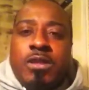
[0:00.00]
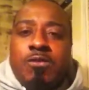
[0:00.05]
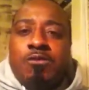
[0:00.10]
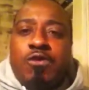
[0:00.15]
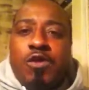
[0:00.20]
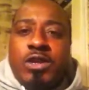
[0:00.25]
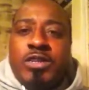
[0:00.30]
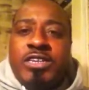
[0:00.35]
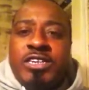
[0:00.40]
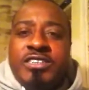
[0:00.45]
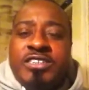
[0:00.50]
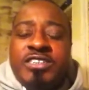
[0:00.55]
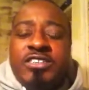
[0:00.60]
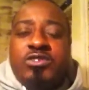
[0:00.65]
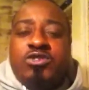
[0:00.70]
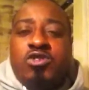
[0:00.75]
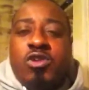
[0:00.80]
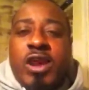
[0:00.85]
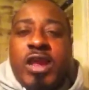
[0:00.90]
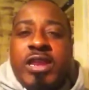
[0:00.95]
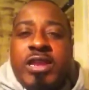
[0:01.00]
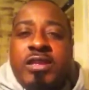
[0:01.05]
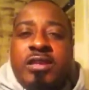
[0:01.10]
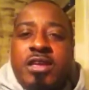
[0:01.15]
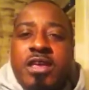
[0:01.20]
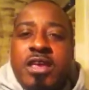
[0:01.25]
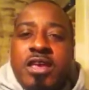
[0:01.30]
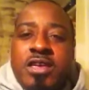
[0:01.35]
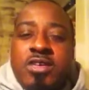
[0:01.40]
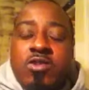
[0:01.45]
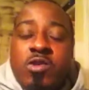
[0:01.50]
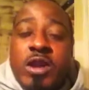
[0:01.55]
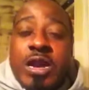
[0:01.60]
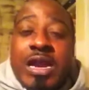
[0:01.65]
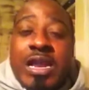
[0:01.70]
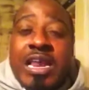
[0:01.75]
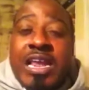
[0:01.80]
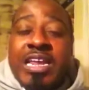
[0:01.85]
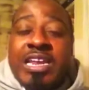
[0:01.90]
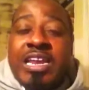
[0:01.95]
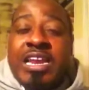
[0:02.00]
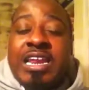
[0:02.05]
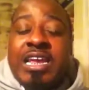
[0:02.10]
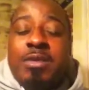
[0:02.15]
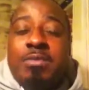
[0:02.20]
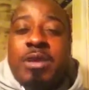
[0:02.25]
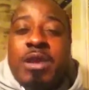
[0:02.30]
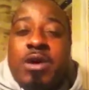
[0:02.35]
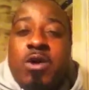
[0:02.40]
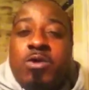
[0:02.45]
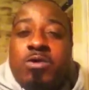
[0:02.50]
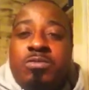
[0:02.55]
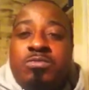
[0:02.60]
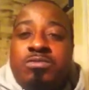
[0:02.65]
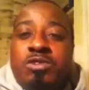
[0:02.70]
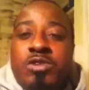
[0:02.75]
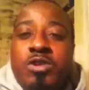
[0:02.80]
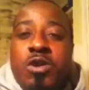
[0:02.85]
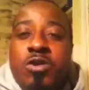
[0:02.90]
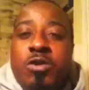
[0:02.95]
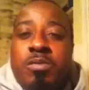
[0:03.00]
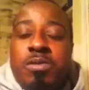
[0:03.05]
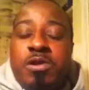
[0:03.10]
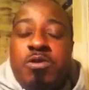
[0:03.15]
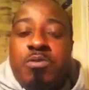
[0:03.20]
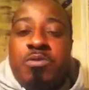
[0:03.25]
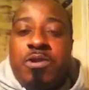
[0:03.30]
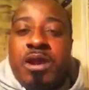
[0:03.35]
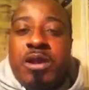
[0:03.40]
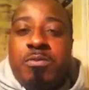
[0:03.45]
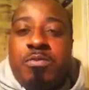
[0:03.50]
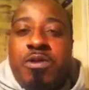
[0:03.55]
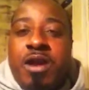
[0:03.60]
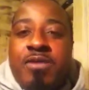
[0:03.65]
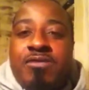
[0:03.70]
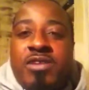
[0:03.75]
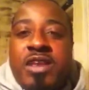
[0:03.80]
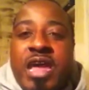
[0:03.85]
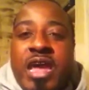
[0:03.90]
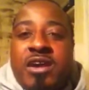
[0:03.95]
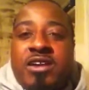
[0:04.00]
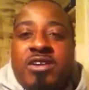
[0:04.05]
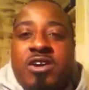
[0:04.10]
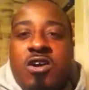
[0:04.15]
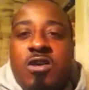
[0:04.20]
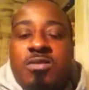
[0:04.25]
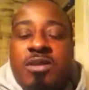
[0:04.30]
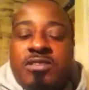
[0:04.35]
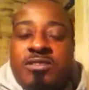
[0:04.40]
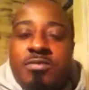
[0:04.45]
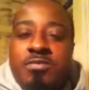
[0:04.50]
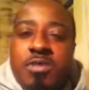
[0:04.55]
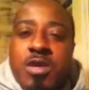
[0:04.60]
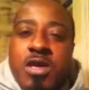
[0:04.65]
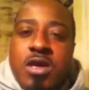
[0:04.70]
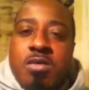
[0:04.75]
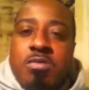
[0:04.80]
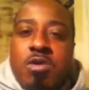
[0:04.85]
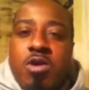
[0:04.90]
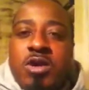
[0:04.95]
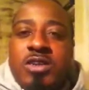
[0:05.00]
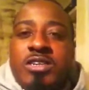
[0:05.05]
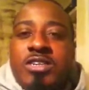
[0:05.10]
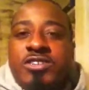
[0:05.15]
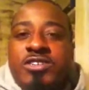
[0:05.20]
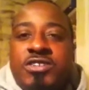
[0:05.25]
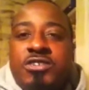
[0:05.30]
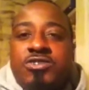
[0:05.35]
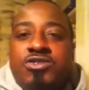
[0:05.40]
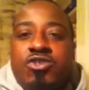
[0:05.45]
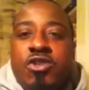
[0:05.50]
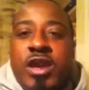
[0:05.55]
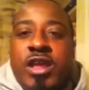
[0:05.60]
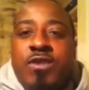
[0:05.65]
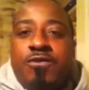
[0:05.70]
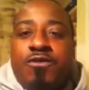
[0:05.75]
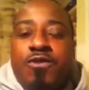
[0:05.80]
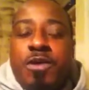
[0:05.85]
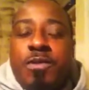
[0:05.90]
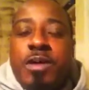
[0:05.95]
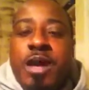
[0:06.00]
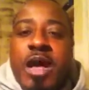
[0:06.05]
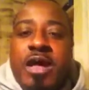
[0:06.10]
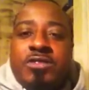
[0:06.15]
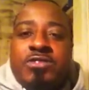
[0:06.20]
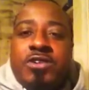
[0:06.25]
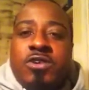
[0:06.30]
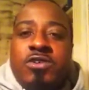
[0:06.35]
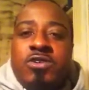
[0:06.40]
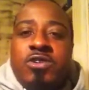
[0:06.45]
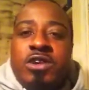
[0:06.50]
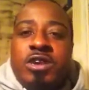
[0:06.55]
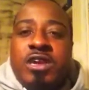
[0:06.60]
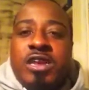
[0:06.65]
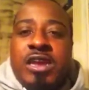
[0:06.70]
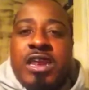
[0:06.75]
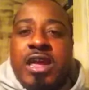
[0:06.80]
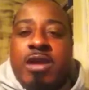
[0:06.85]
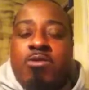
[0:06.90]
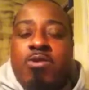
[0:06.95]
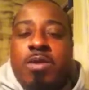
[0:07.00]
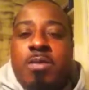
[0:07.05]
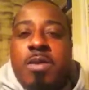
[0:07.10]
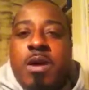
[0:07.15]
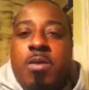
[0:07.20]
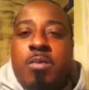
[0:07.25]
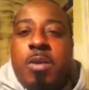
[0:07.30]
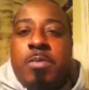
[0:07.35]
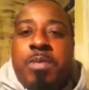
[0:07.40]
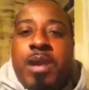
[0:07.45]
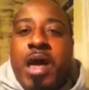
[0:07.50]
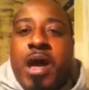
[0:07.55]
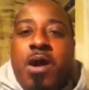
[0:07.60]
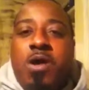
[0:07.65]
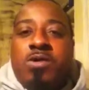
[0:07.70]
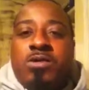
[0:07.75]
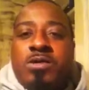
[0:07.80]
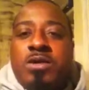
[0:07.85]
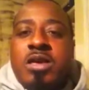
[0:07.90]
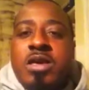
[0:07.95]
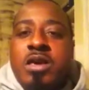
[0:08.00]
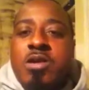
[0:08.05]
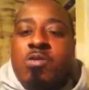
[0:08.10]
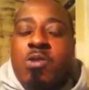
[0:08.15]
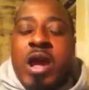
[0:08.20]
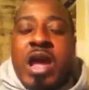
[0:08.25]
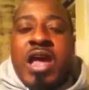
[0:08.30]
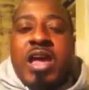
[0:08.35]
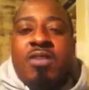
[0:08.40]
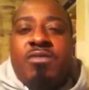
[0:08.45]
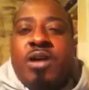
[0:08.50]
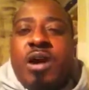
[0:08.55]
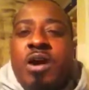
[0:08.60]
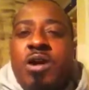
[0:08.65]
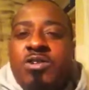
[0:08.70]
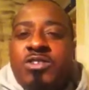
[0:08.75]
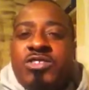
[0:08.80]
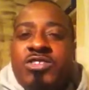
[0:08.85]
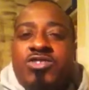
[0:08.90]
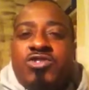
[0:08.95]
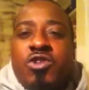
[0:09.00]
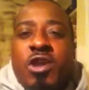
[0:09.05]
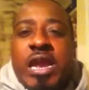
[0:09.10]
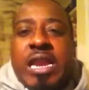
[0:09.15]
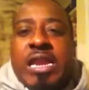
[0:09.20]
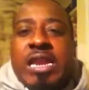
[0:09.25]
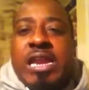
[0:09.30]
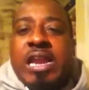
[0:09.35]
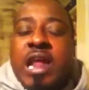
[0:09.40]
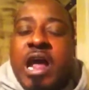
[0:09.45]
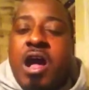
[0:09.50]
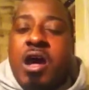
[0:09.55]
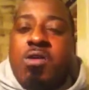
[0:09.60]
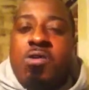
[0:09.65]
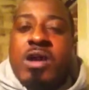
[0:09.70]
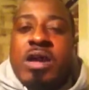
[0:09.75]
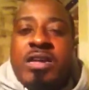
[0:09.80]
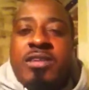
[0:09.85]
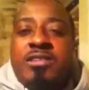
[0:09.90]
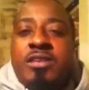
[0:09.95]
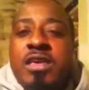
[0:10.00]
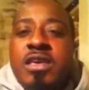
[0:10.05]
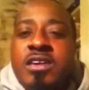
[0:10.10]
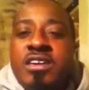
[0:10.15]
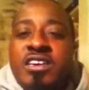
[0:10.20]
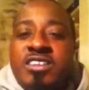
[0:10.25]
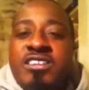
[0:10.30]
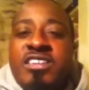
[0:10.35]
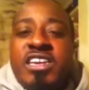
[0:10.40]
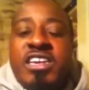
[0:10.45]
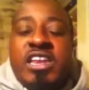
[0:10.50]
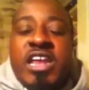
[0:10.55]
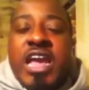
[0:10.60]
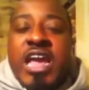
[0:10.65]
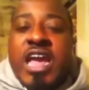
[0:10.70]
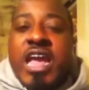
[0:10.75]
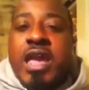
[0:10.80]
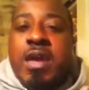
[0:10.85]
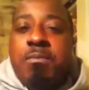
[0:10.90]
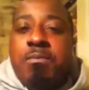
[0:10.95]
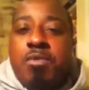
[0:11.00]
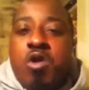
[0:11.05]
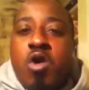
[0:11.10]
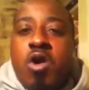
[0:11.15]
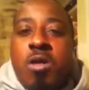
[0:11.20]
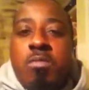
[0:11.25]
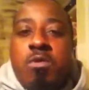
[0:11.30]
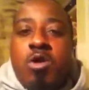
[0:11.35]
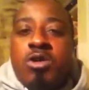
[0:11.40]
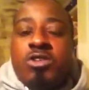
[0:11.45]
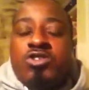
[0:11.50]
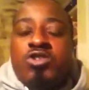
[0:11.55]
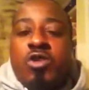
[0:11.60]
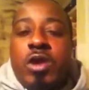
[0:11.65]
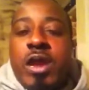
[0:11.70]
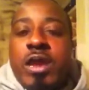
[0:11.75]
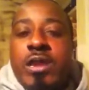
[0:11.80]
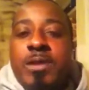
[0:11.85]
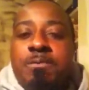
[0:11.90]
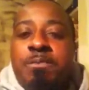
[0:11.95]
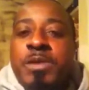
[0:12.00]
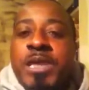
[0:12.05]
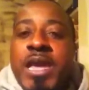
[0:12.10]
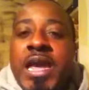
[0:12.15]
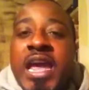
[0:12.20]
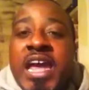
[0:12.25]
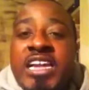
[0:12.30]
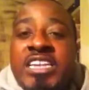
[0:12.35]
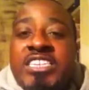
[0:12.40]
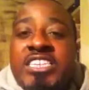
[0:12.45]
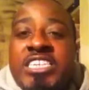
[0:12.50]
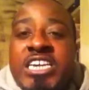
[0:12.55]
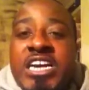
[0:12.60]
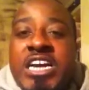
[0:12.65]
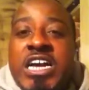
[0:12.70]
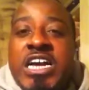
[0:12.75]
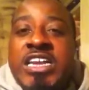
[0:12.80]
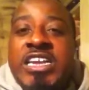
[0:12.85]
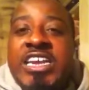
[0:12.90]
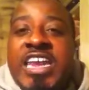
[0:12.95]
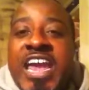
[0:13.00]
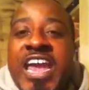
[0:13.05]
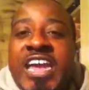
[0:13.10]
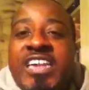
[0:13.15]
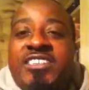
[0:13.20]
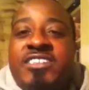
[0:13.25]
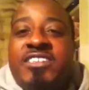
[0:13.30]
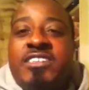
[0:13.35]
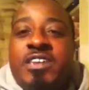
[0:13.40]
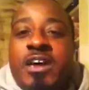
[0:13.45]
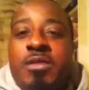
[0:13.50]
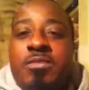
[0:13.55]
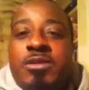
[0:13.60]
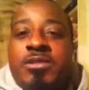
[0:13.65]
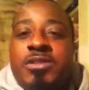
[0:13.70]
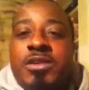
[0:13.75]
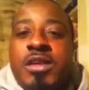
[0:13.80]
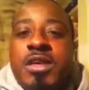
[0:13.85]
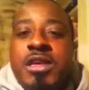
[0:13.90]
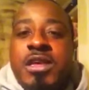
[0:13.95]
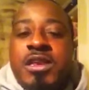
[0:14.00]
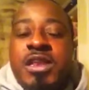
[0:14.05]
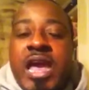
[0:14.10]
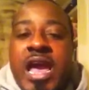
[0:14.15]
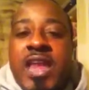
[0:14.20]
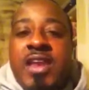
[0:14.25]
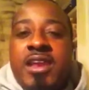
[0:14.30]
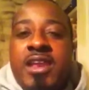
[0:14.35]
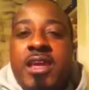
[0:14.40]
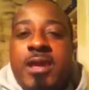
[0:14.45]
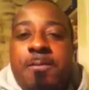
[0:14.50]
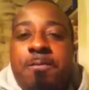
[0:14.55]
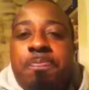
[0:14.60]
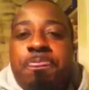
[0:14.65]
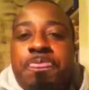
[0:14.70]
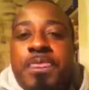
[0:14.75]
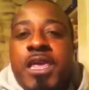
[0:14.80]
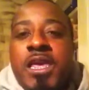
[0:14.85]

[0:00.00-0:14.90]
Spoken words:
For additional training, you can click the link below, the blueprinttoprofit.com. That's some more additional training from it. Also, you can connect with me on my blog, where I have a host of training, and I always continue to add more and more training at john-thomas.net.